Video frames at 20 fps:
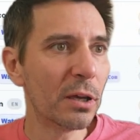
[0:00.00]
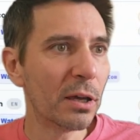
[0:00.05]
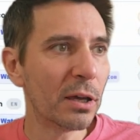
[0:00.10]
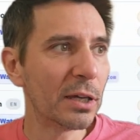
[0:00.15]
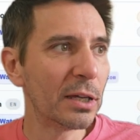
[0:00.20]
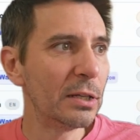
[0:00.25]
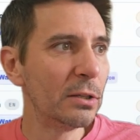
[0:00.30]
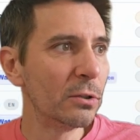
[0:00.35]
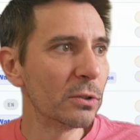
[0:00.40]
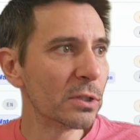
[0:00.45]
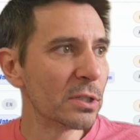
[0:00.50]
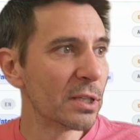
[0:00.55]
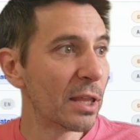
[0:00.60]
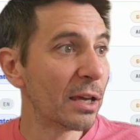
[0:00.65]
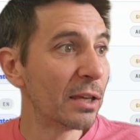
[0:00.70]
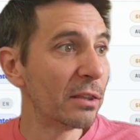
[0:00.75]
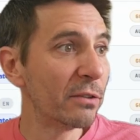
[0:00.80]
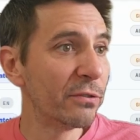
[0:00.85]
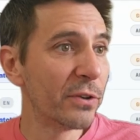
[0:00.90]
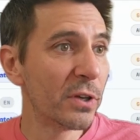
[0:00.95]
I looked at
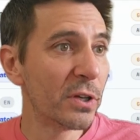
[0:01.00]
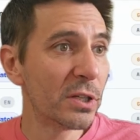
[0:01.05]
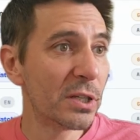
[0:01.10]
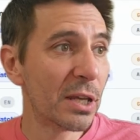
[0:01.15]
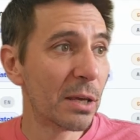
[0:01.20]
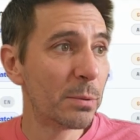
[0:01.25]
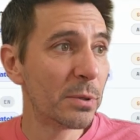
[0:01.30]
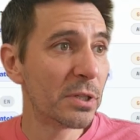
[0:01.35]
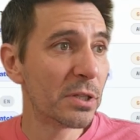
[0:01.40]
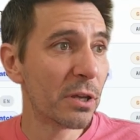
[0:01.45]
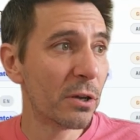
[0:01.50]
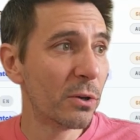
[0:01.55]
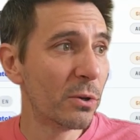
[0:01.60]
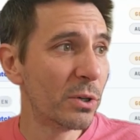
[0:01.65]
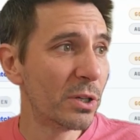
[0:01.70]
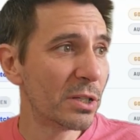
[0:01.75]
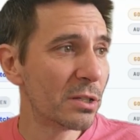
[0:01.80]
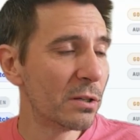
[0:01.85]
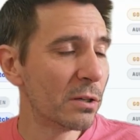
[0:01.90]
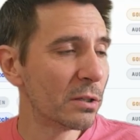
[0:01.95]
that in the first
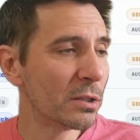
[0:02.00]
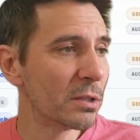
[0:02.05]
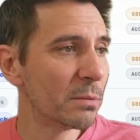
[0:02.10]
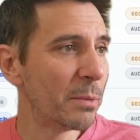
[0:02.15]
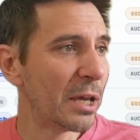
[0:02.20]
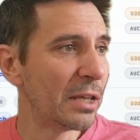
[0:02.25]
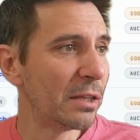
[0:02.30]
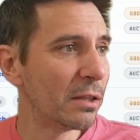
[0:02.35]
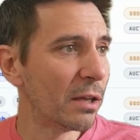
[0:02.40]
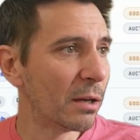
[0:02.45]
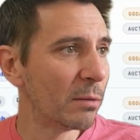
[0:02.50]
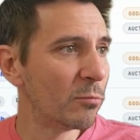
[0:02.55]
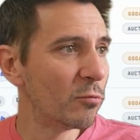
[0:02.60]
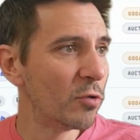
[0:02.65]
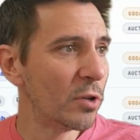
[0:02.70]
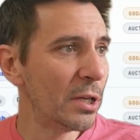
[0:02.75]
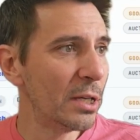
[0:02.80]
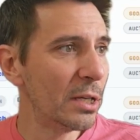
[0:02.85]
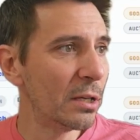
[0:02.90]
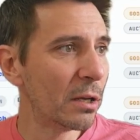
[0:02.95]
episode. It's not a domain that I'm
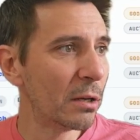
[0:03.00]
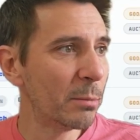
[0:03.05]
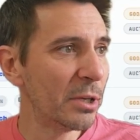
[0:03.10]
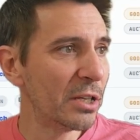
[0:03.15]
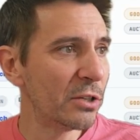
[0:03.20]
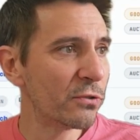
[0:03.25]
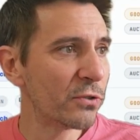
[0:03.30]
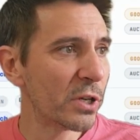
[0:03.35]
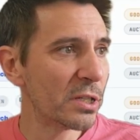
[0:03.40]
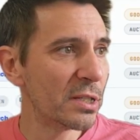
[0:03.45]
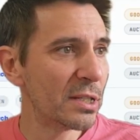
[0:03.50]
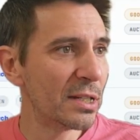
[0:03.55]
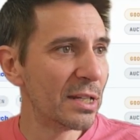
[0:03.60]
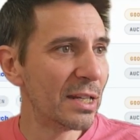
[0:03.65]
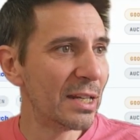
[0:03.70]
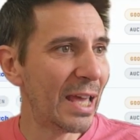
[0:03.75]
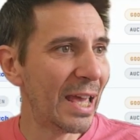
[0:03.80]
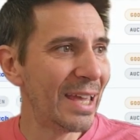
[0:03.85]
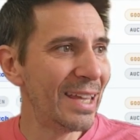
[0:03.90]
really going to be interested in.